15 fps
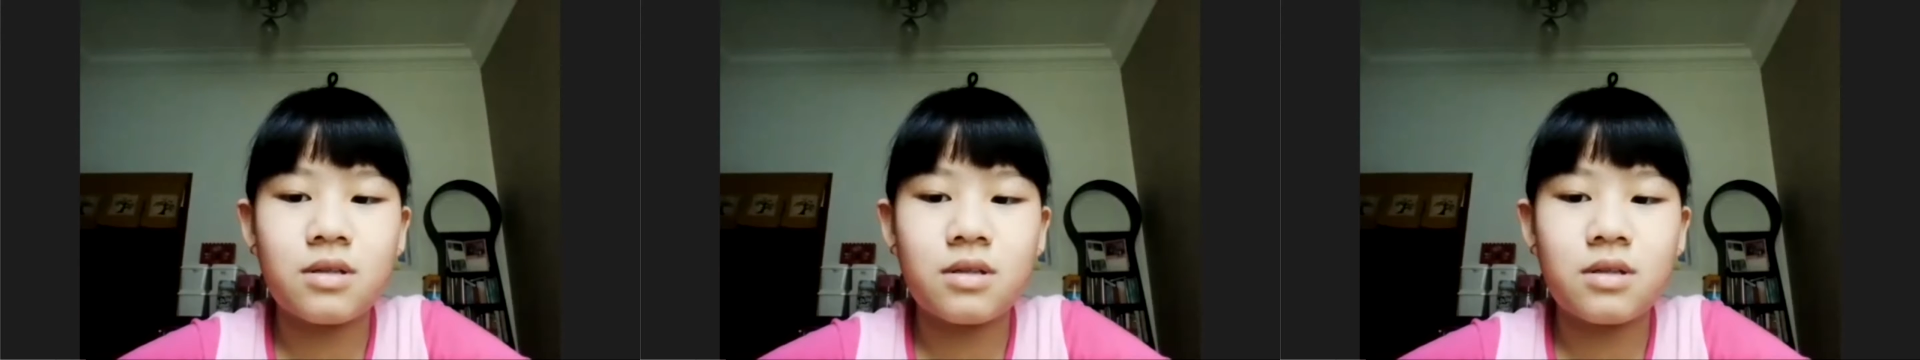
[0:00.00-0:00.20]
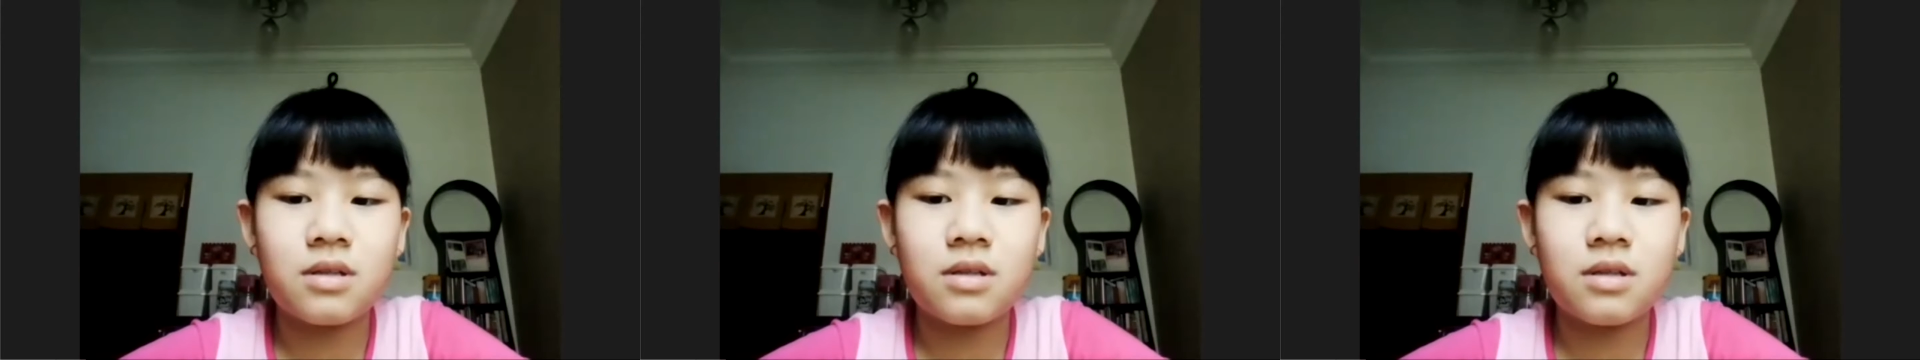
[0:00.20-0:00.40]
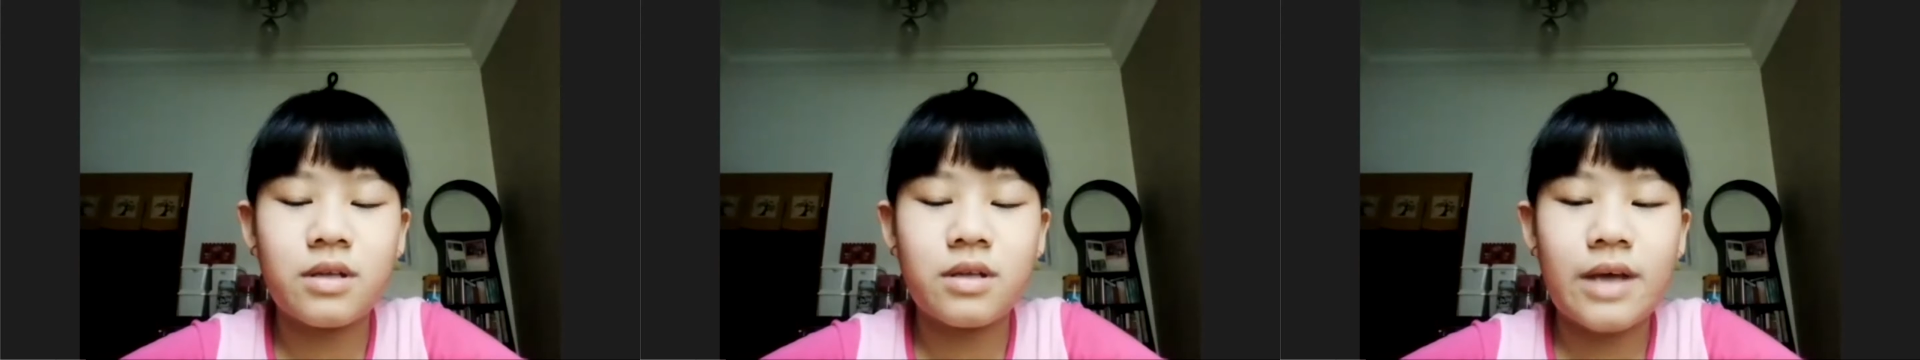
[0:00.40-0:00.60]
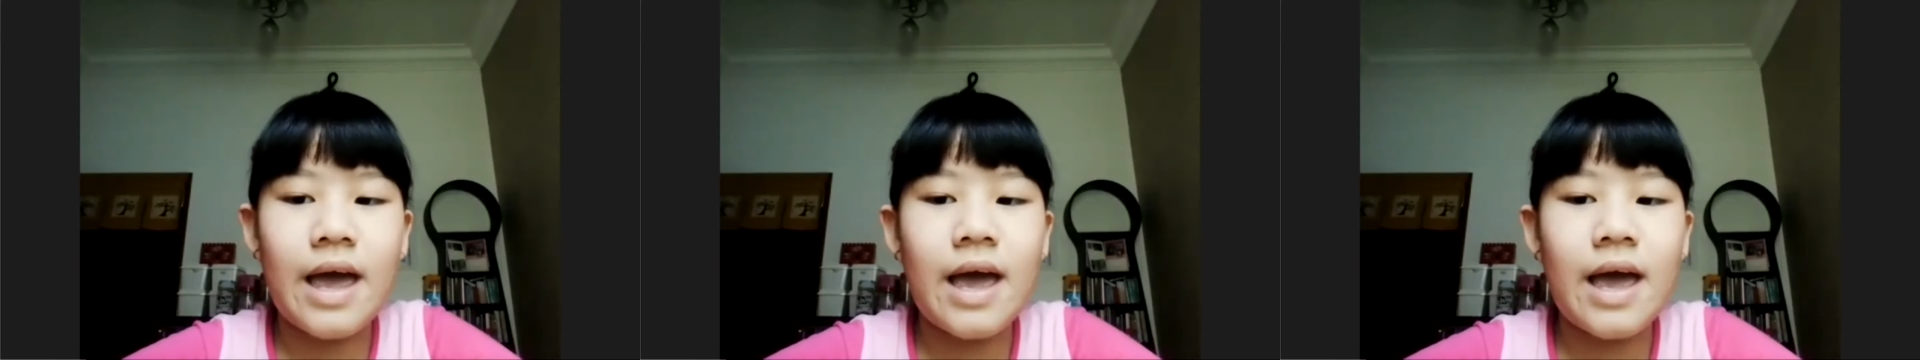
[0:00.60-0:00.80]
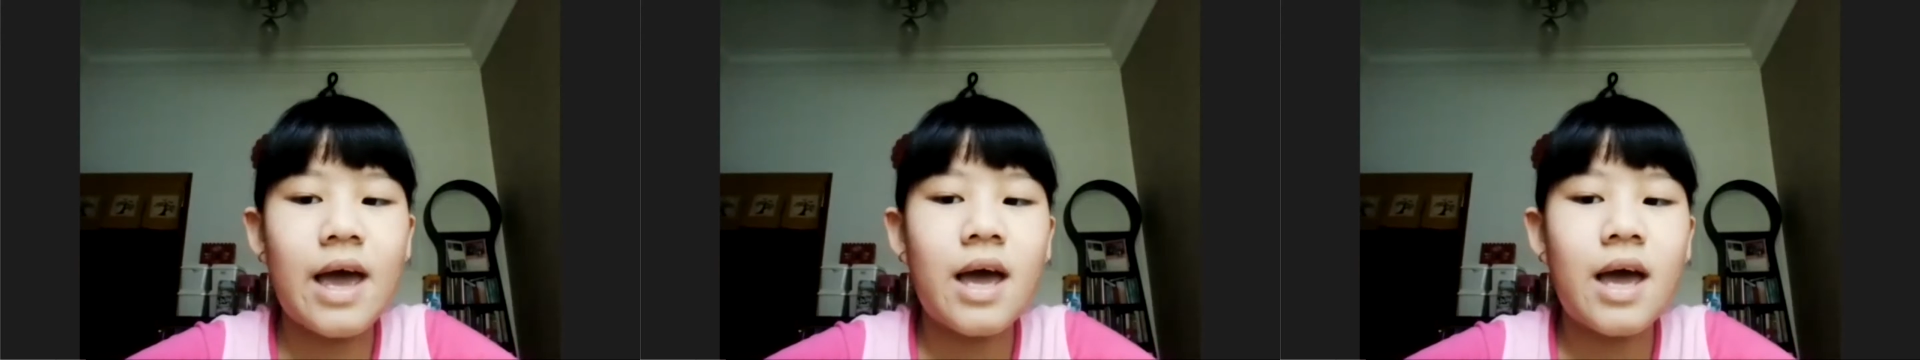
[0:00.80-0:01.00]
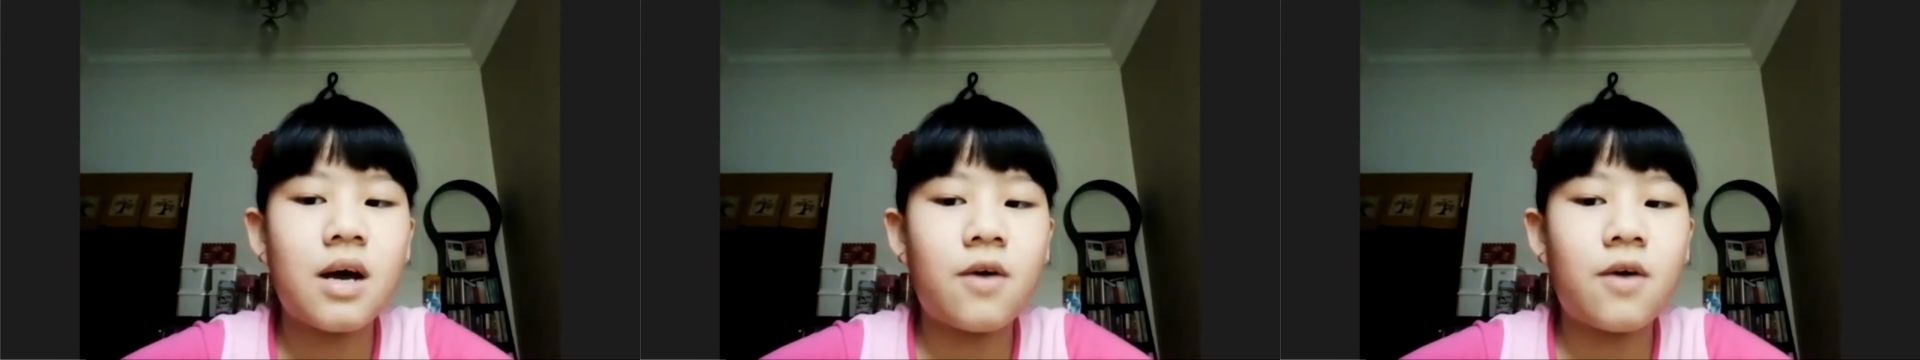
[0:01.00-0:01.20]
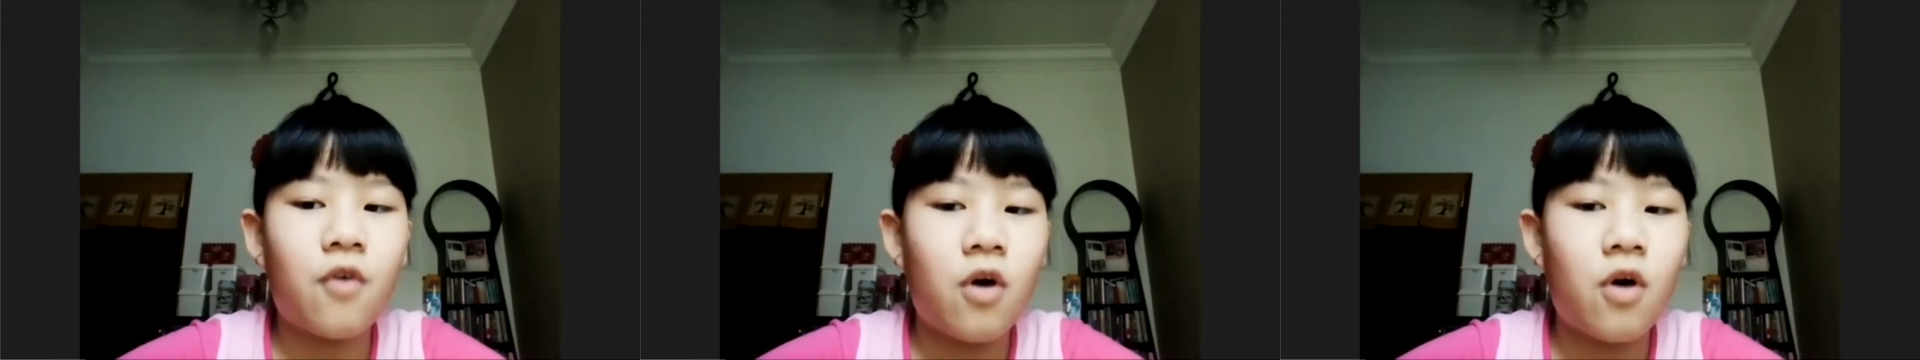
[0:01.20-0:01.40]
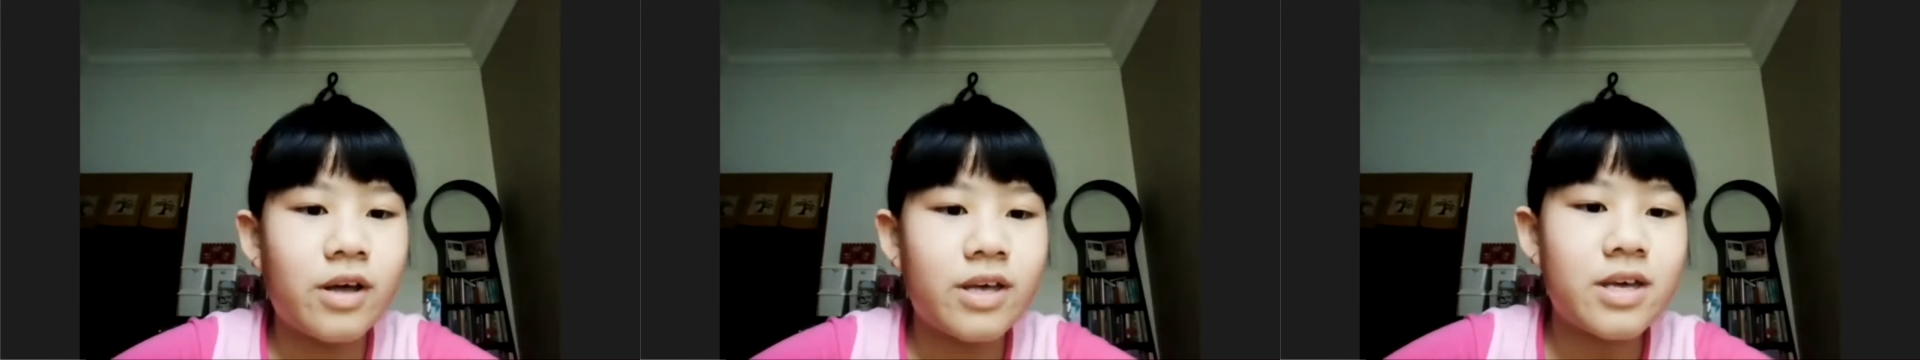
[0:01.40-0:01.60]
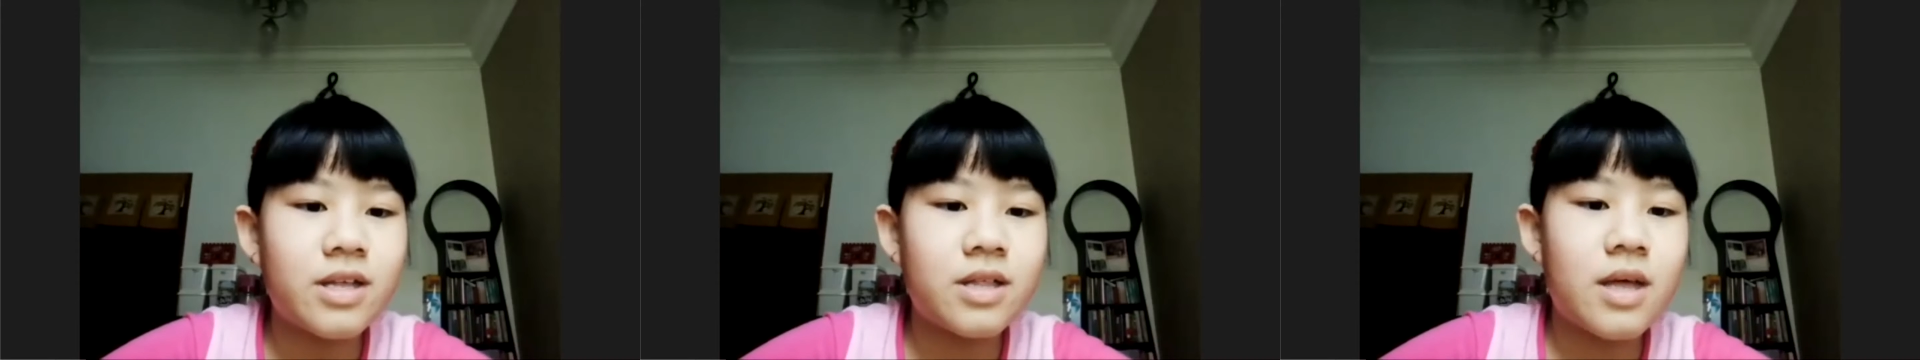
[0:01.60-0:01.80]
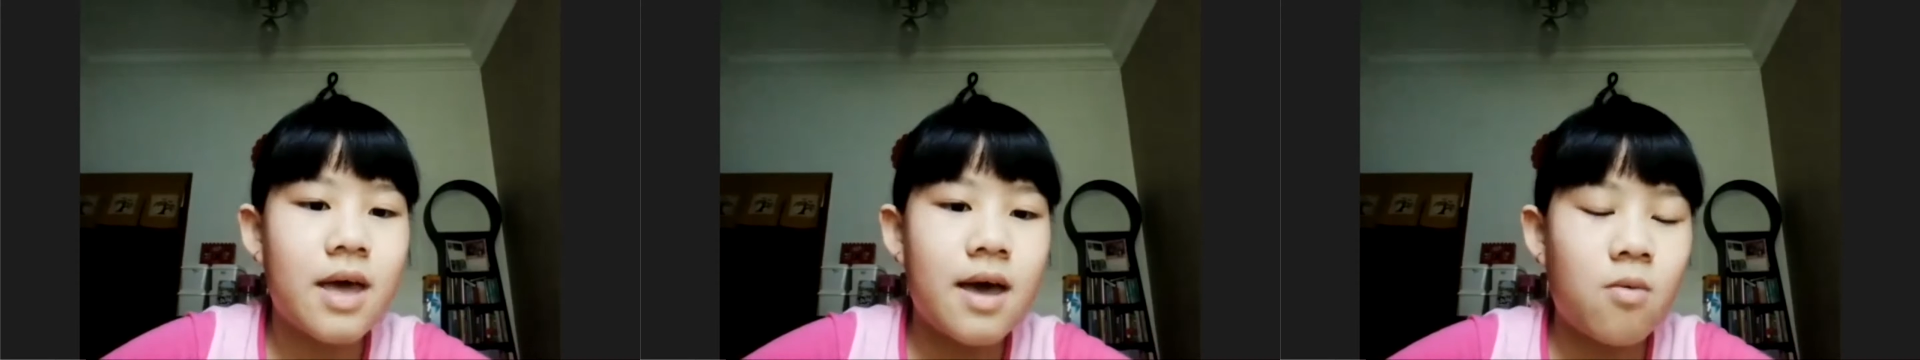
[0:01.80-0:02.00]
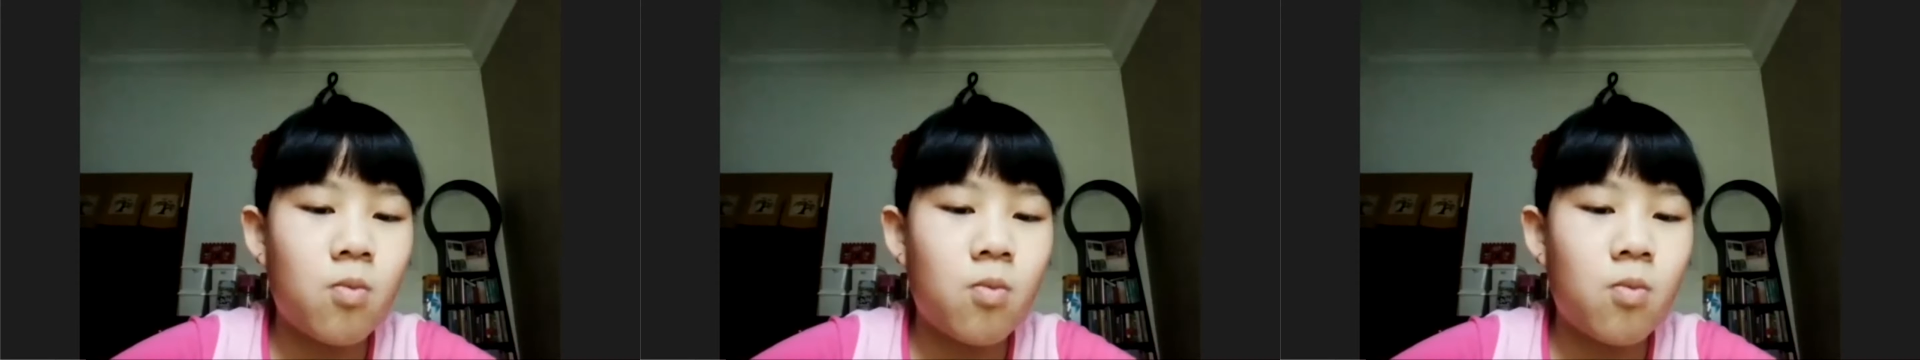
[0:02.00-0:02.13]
care for it and work